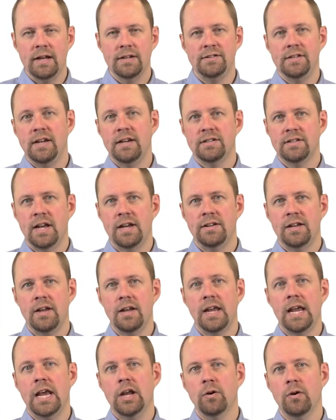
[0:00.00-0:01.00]
as the extent
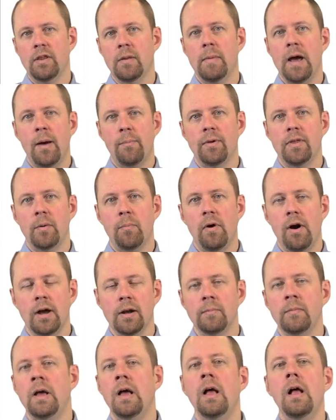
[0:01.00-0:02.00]
indicator on the map on the
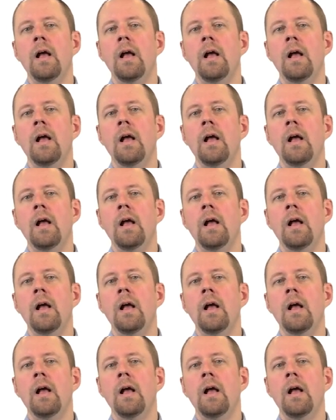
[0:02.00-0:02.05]
bottom.